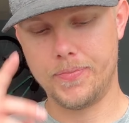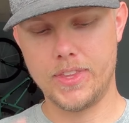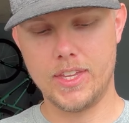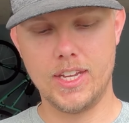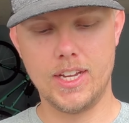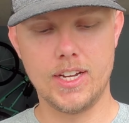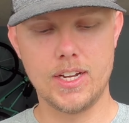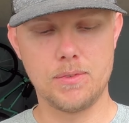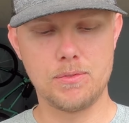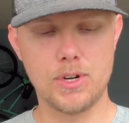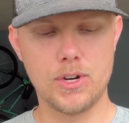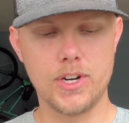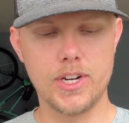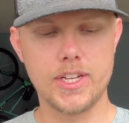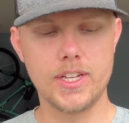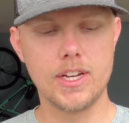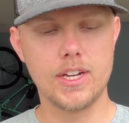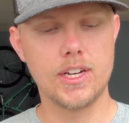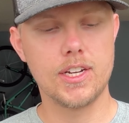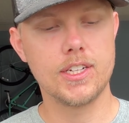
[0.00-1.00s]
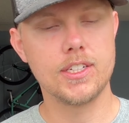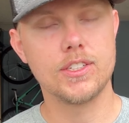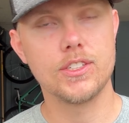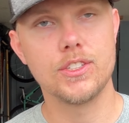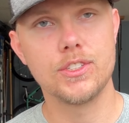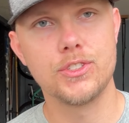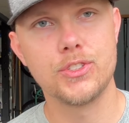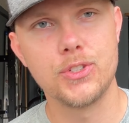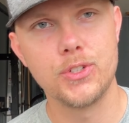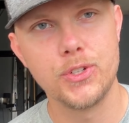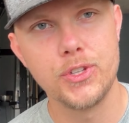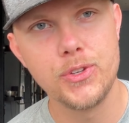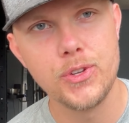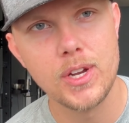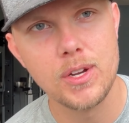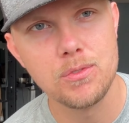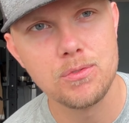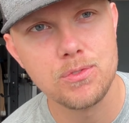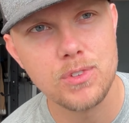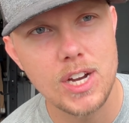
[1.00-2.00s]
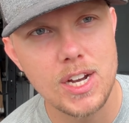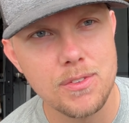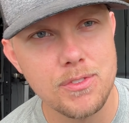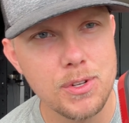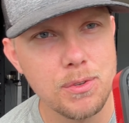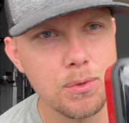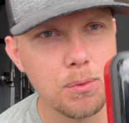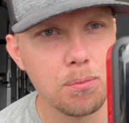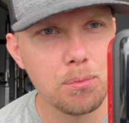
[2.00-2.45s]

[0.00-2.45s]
And I've already got, so you have 5 different